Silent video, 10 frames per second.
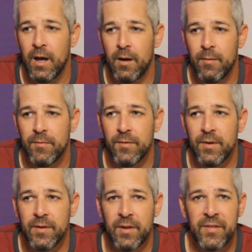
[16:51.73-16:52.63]
Uh,
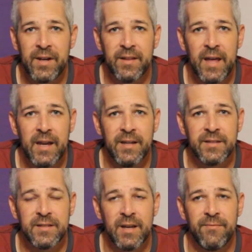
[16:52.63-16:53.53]
the, the thing to that
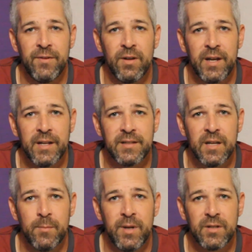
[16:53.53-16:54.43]
is, is I feel like it's
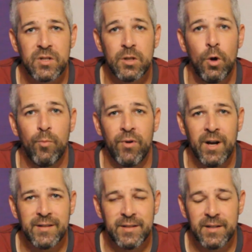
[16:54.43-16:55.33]
going to be a slow
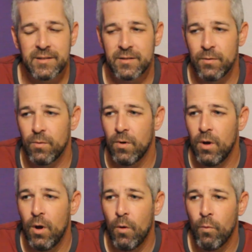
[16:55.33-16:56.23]
process. So
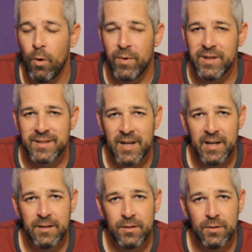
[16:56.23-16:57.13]
what we
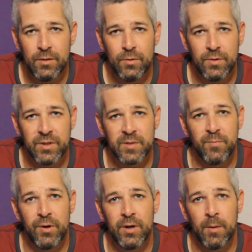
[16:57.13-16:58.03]
decided to do is just
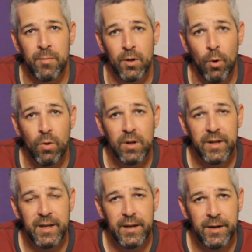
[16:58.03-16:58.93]
put it up
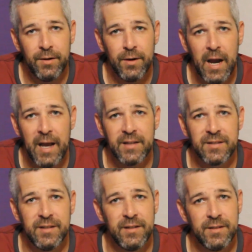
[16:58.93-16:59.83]
locally here
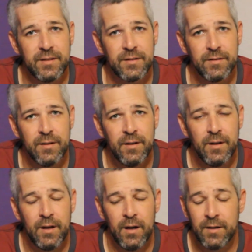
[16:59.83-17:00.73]
as is.
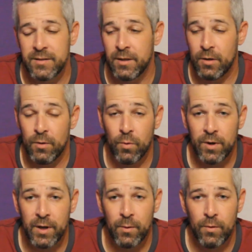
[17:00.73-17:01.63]
Uh, it's in good
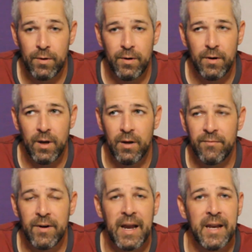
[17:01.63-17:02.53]
working order uh,
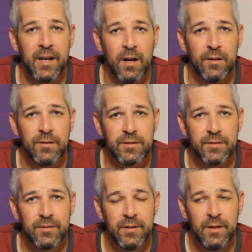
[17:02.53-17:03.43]
for eighty dollars,